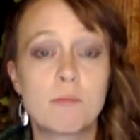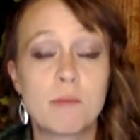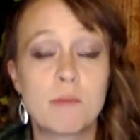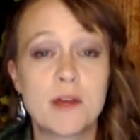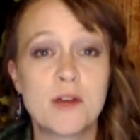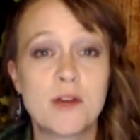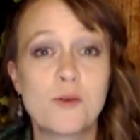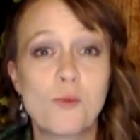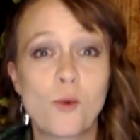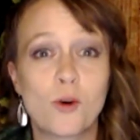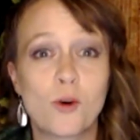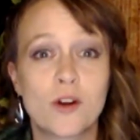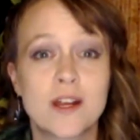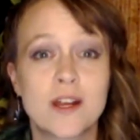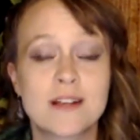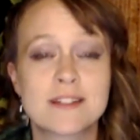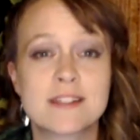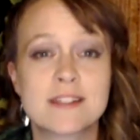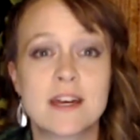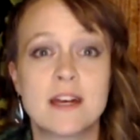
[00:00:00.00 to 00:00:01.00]
big
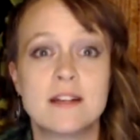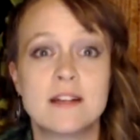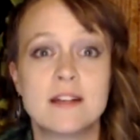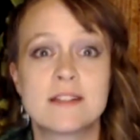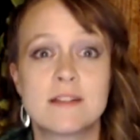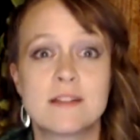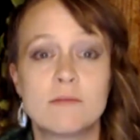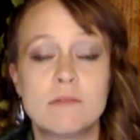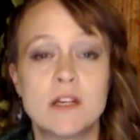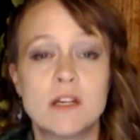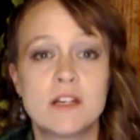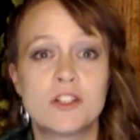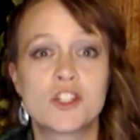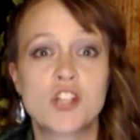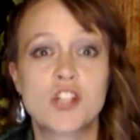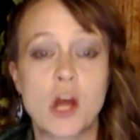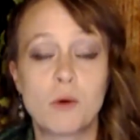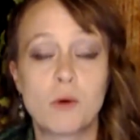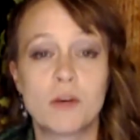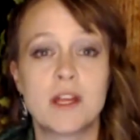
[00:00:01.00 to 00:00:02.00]
warning signs and big
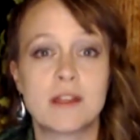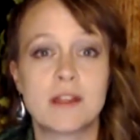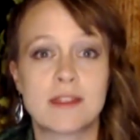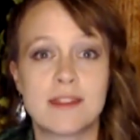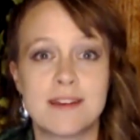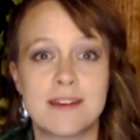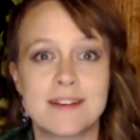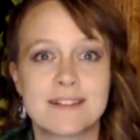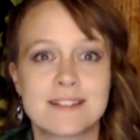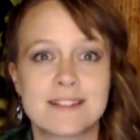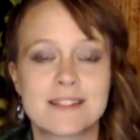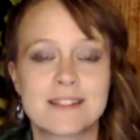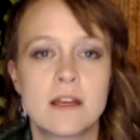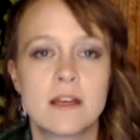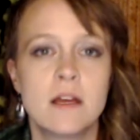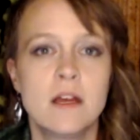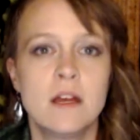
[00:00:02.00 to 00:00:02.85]
shouting things.